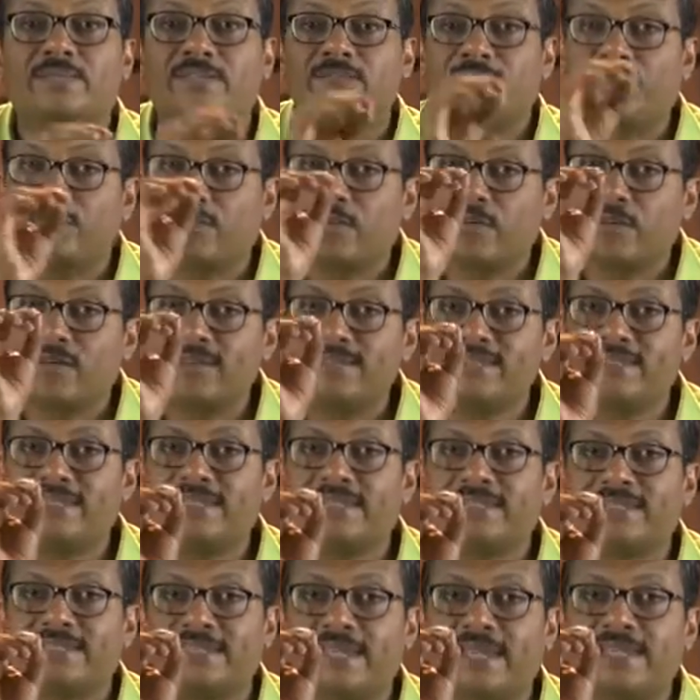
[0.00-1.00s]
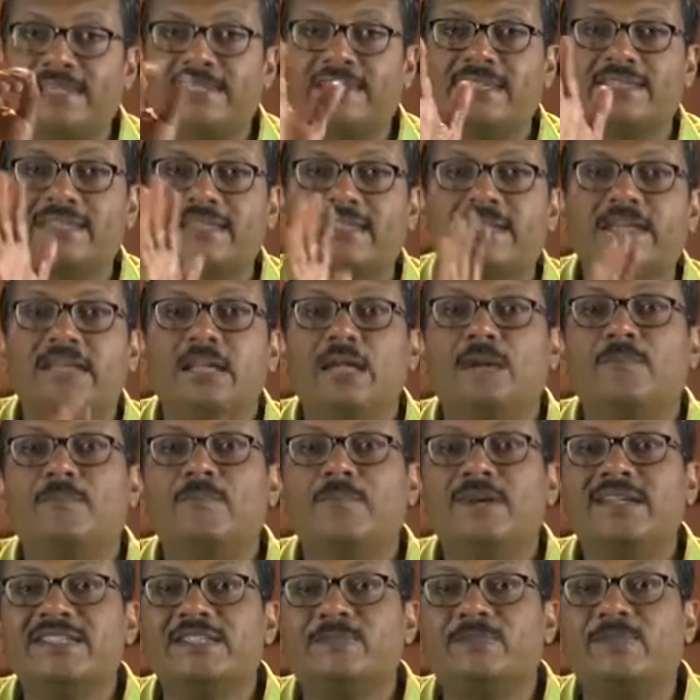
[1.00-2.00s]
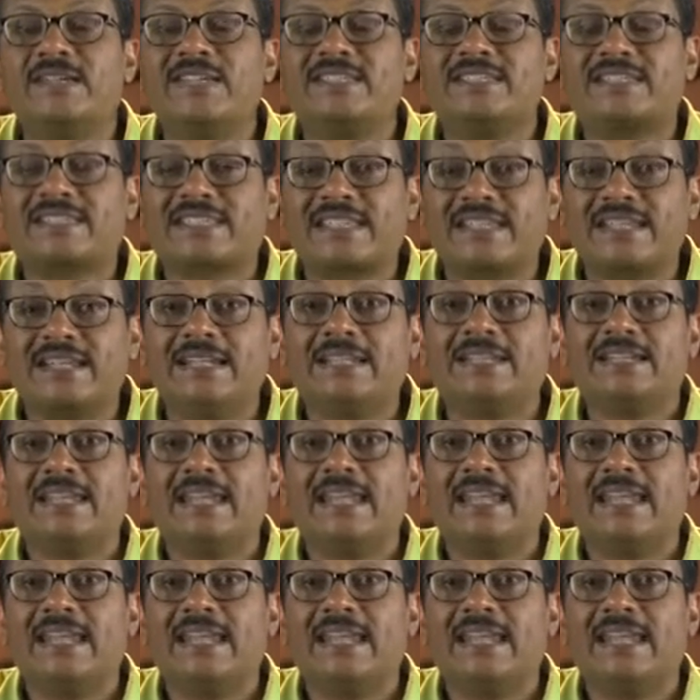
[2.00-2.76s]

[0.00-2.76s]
a forensic scientist must be skilled